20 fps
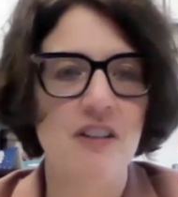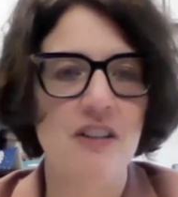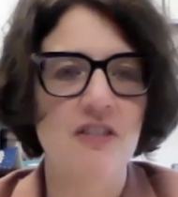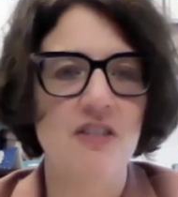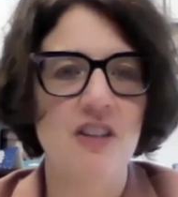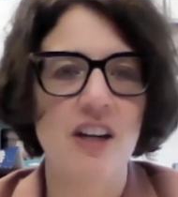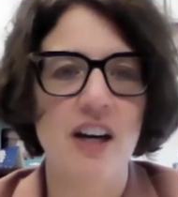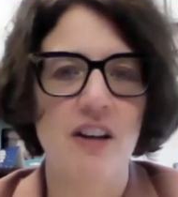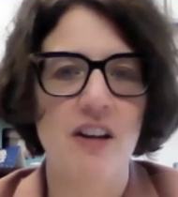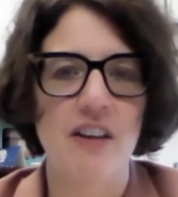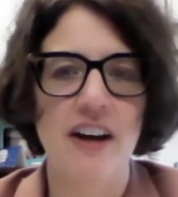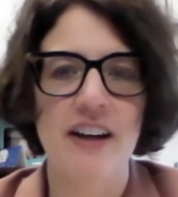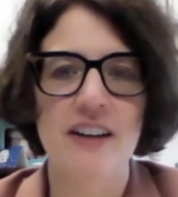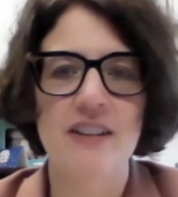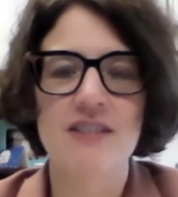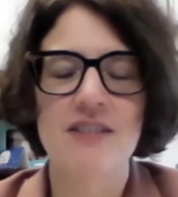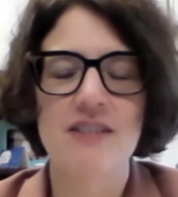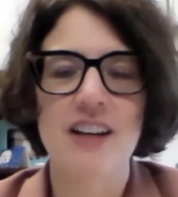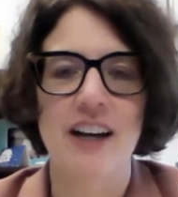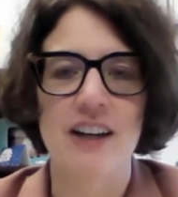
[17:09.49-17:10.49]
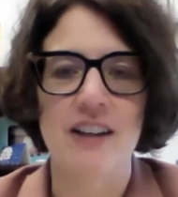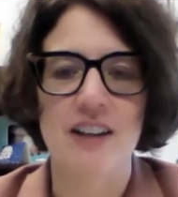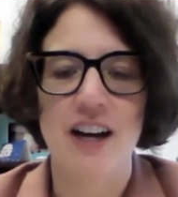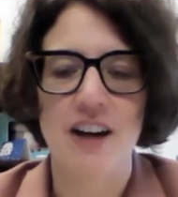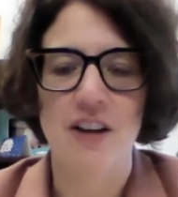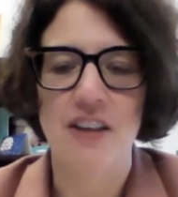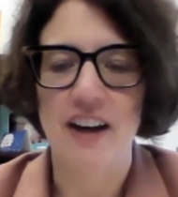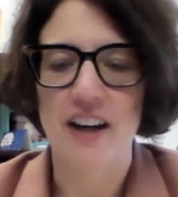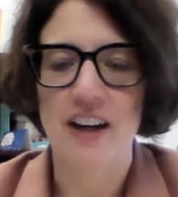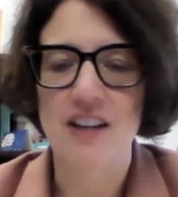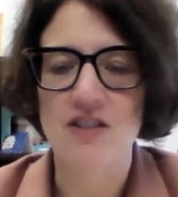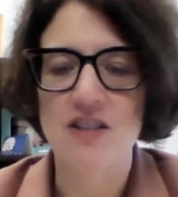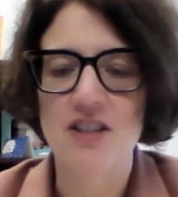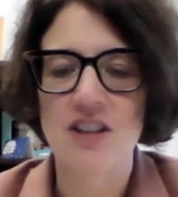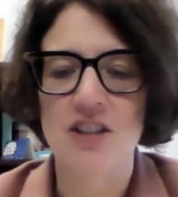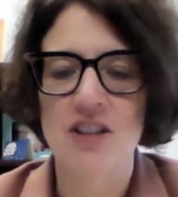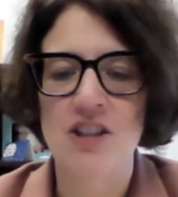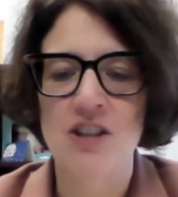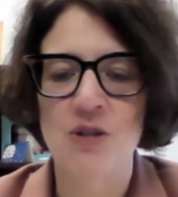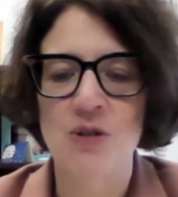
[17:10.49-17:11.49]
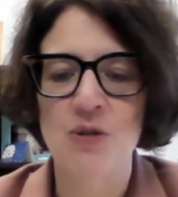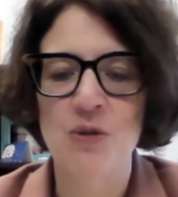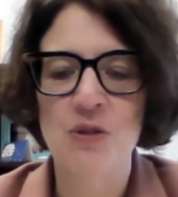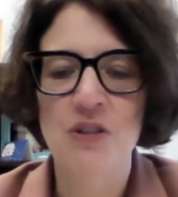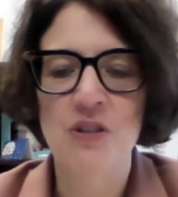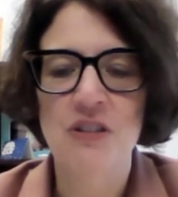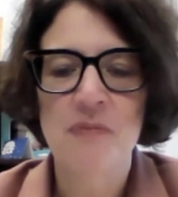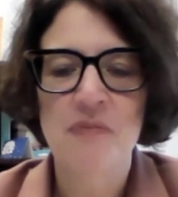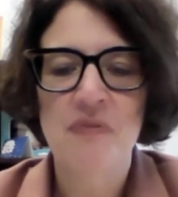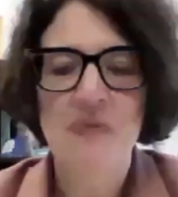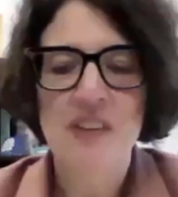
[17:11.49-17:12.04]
to see how that continues.